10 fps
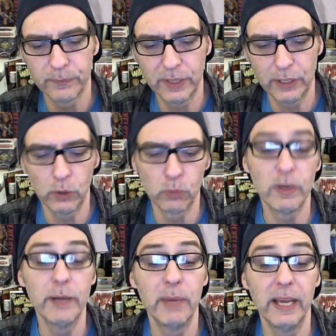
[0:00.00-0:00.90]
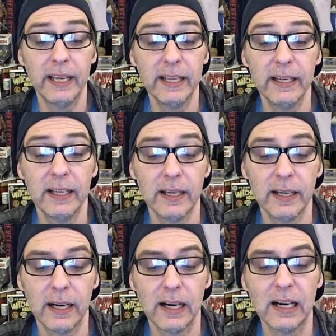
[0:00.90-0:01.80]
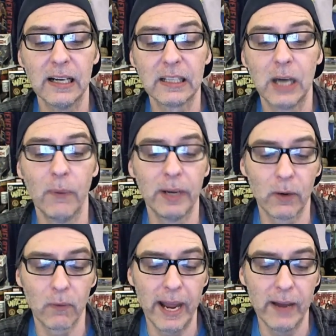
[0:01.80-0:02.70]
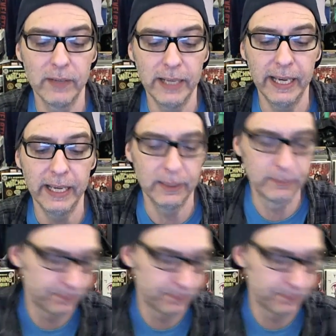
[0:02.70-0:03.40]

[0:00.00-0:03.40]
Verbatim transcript: ribbon going around it.